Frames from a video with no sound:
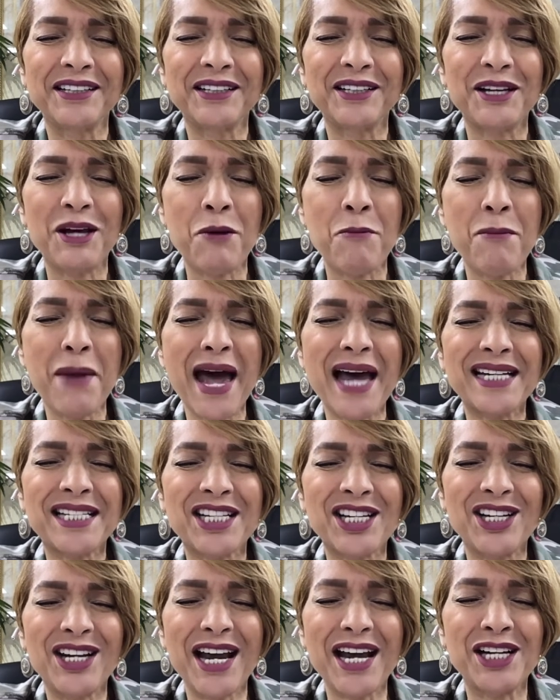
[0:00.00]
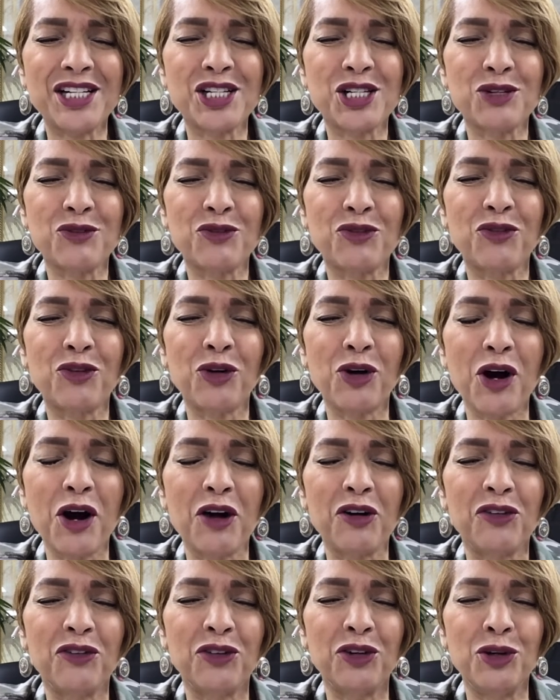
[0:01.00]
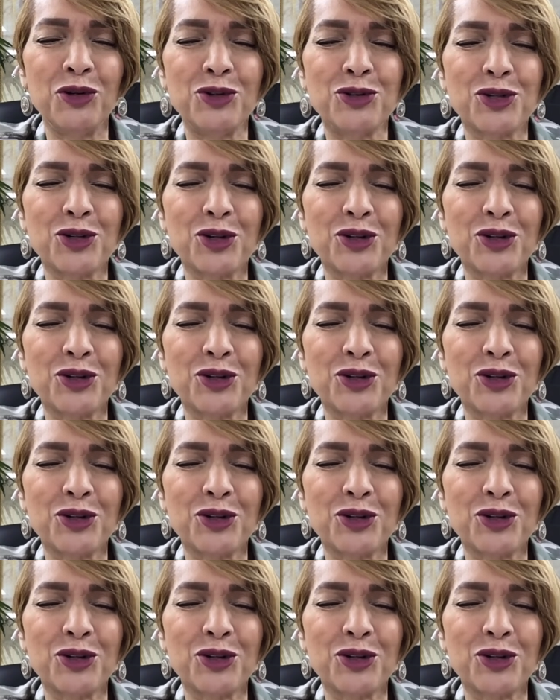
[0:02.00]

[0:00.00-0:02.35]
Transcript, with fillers: imagination for our future.